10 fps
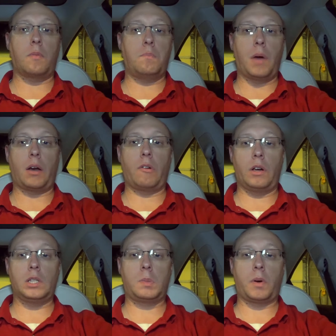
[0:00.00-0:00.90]
better
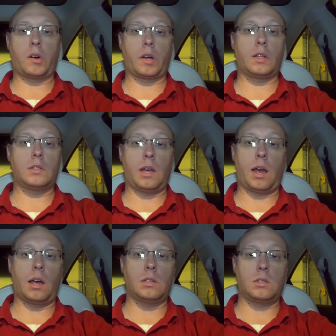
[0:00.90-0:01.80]
experience
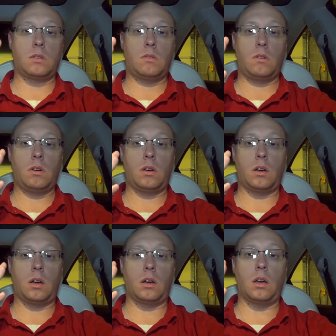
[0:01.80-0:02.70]
as
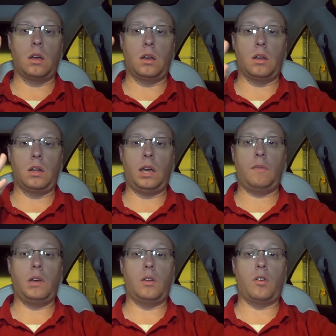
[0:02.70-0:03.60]
an
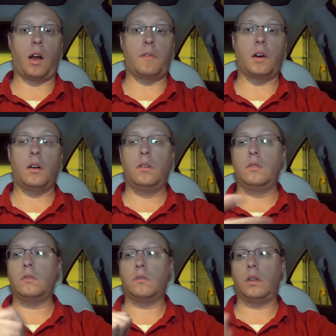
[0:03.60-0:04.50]
EV driver.
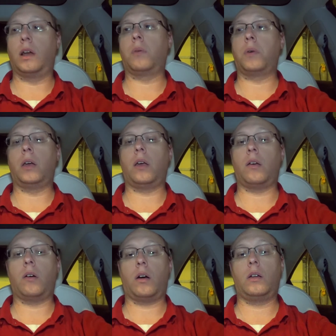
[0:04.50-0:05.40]
That'll
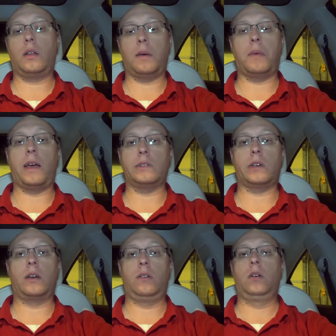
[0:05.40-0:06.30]
be
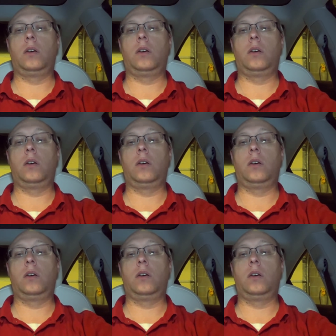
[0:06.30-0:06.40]
amazing.